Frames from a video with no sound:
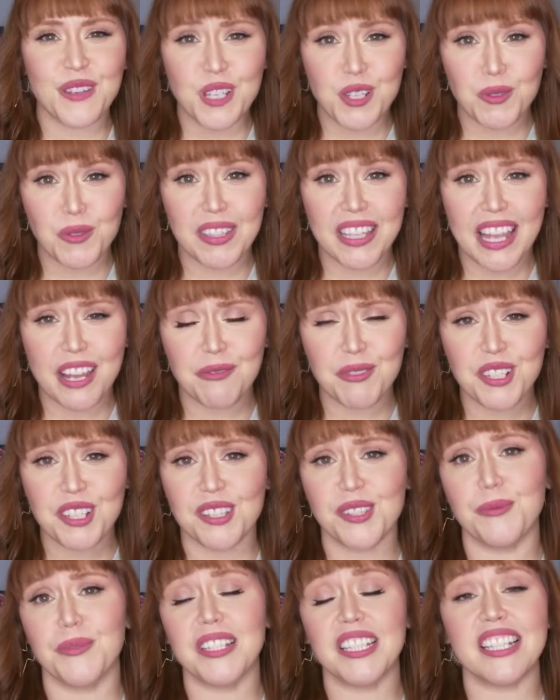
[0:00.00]
visual language
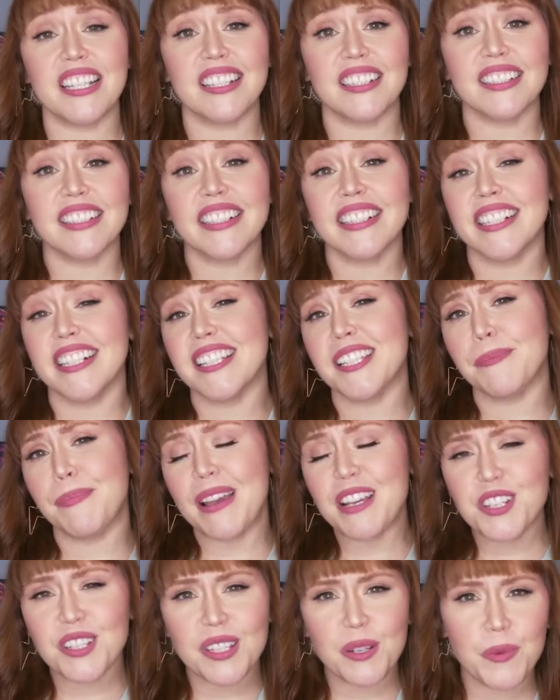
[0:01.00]
is really clear,
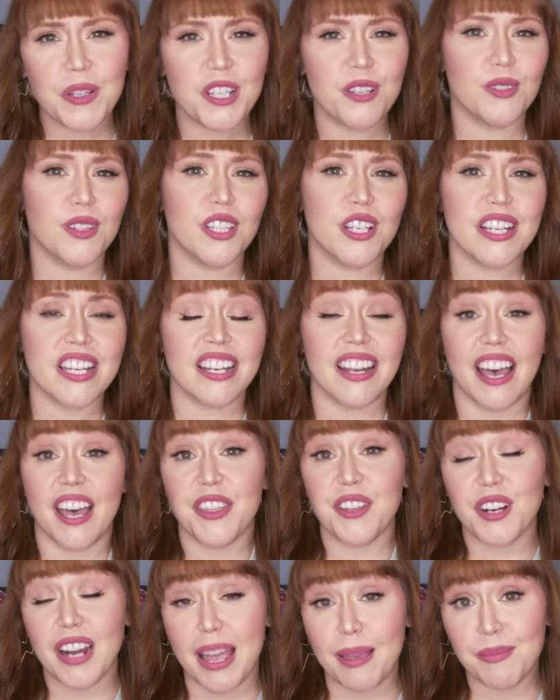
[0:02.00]
especially when you look at
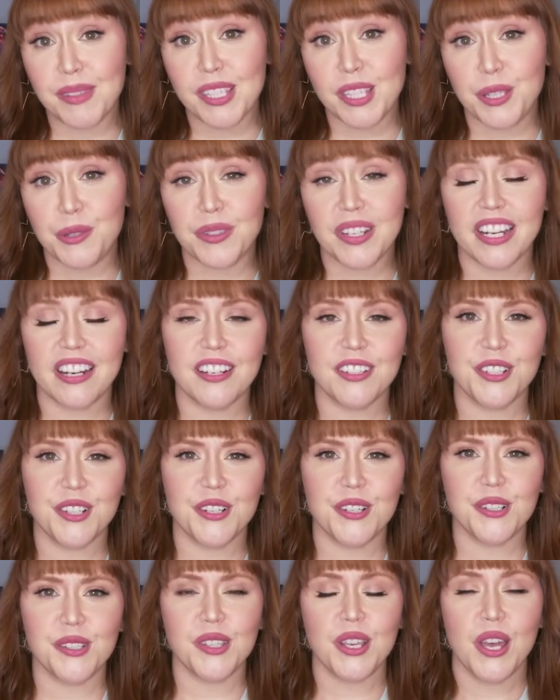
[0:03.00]
other MCU
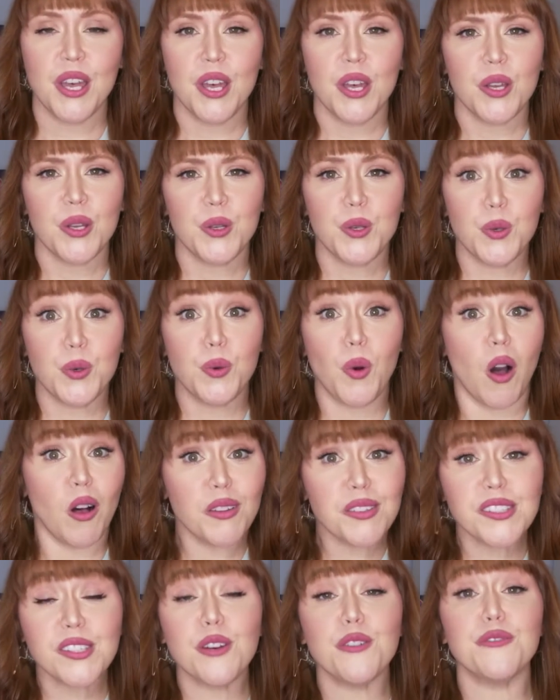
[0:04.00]
characters who
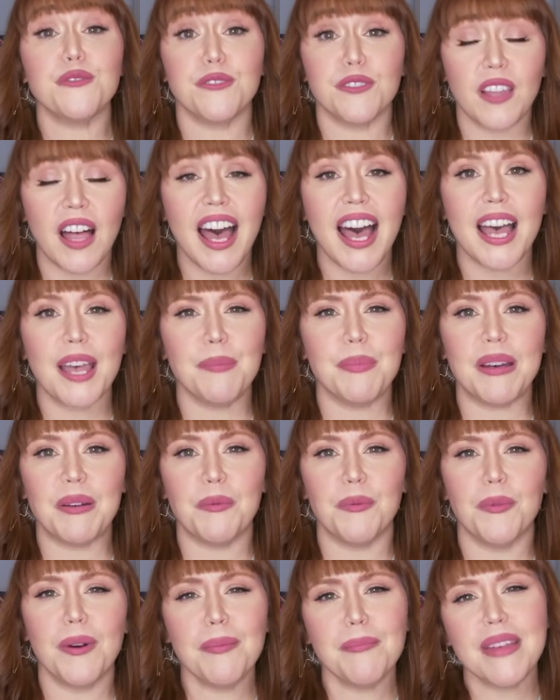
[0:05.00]
also fly.
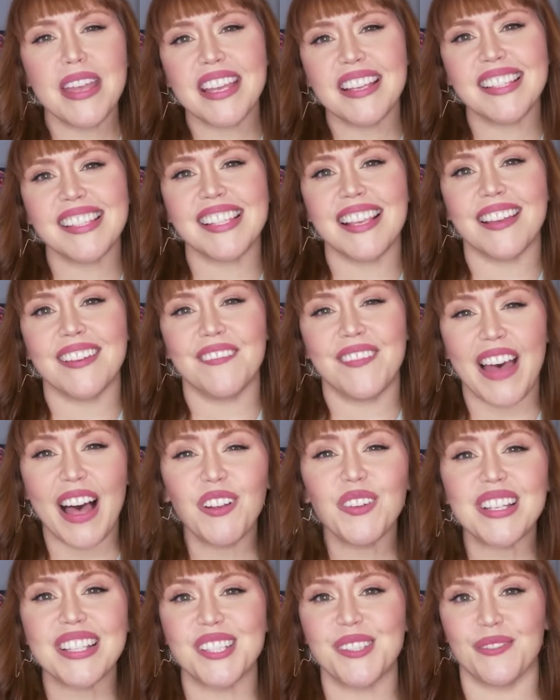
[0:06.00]
But what makes
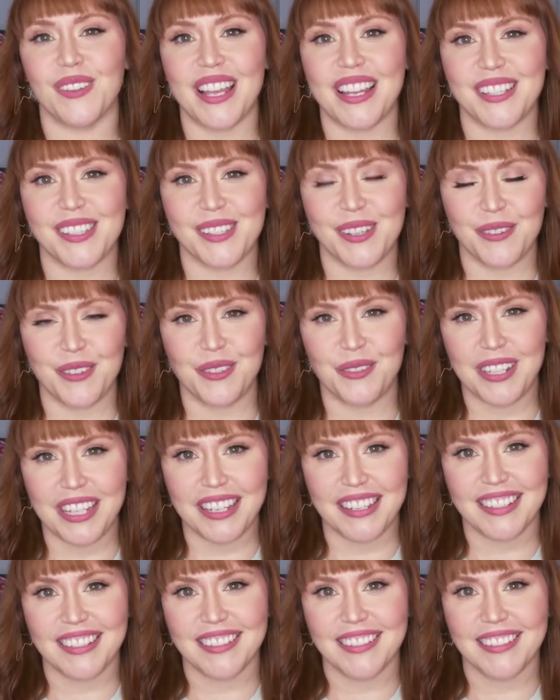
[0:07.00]
Falcon's flight so unique?